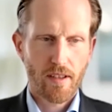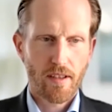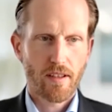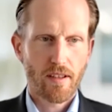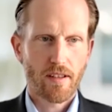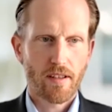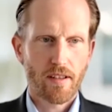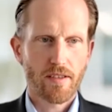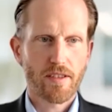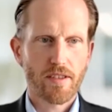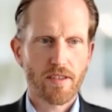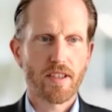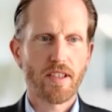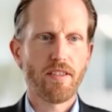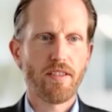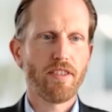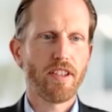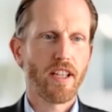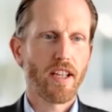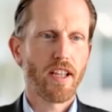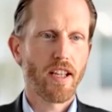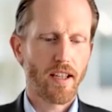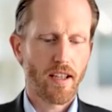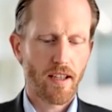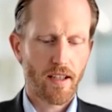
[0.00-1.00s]
uh,
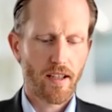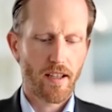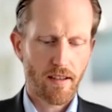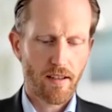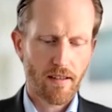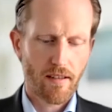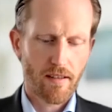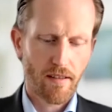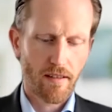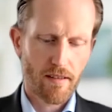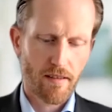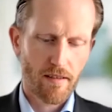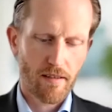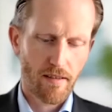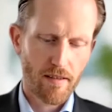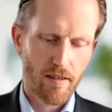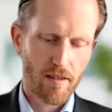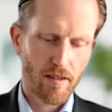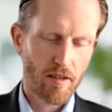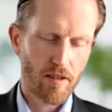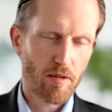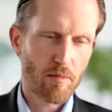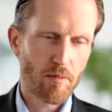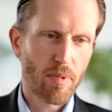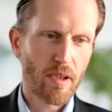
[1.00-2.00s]
CDVA uh,
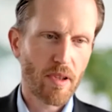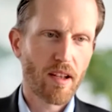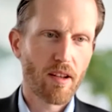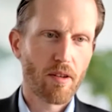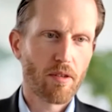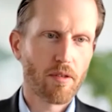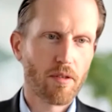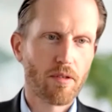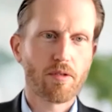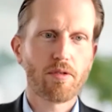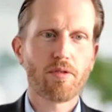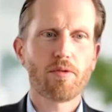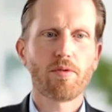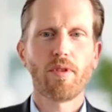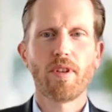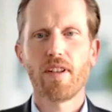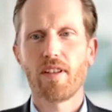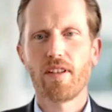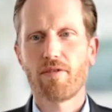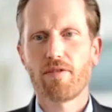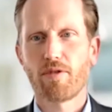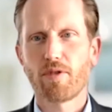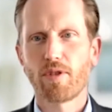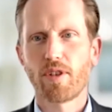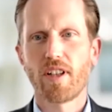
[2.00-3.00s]
uh, below
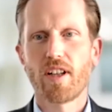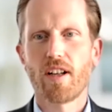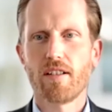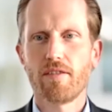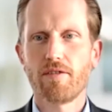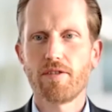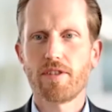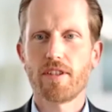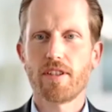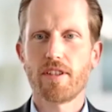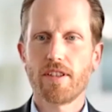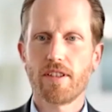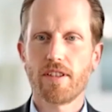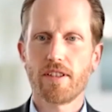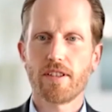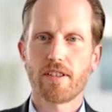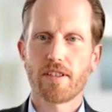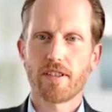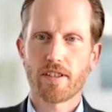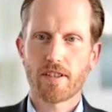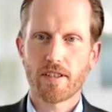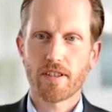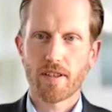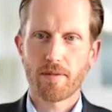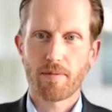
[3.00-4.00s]
2400
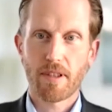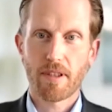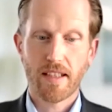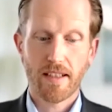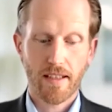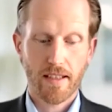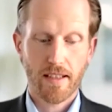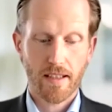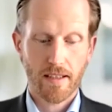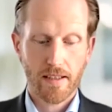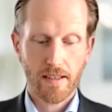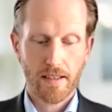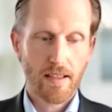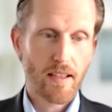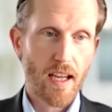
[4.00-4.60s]
or something like that.